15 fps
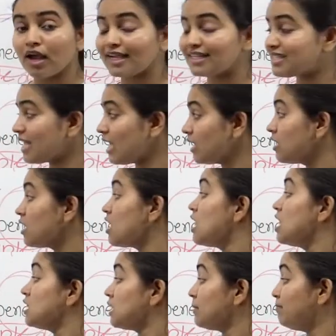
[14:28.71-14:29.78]
I said,
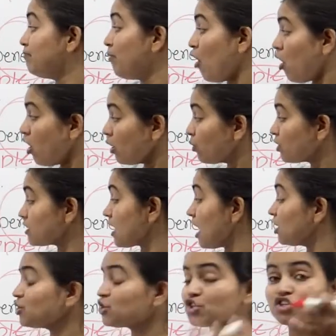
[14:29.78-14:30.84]
the ball was
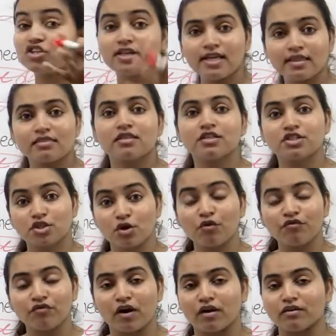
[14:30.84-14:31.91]
underneath the
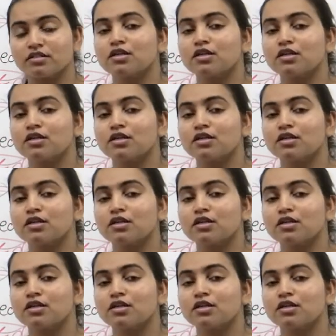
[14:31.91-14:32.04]
sofa.